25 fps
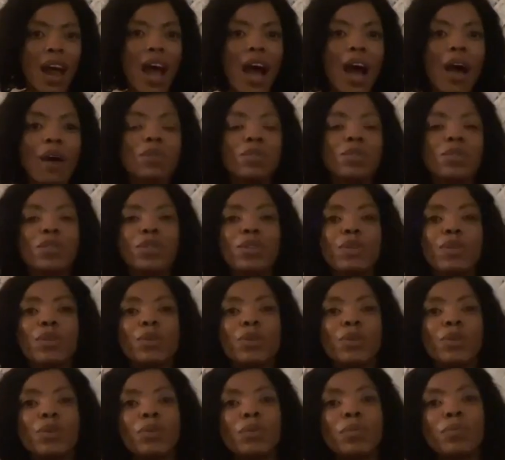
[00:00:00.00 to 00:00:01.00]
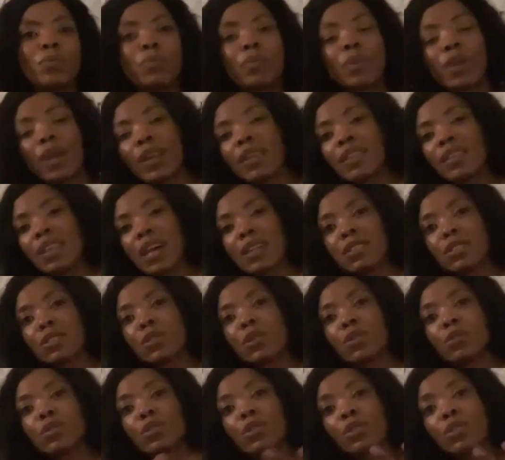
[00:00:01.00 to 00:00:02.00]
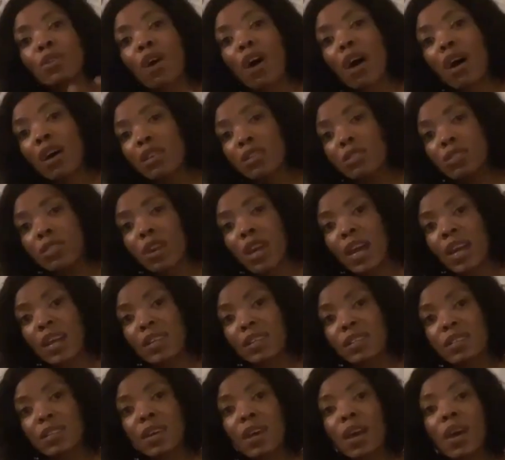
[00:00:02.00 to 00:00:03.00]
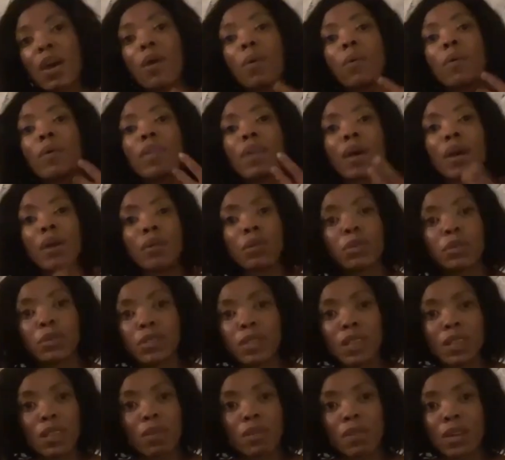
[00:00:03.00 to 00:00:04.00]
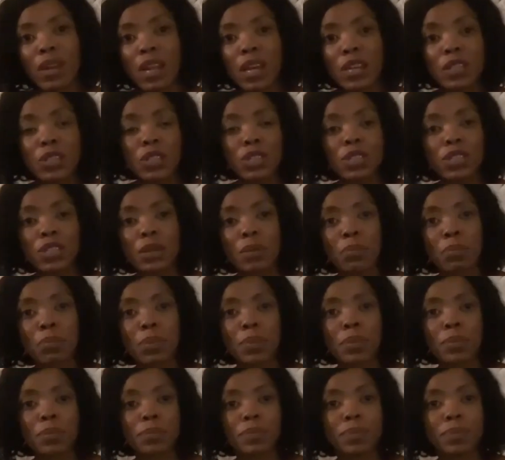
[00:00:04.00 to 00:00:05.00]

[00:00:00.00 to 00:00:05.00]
How do you break that social contract without losing the relationship?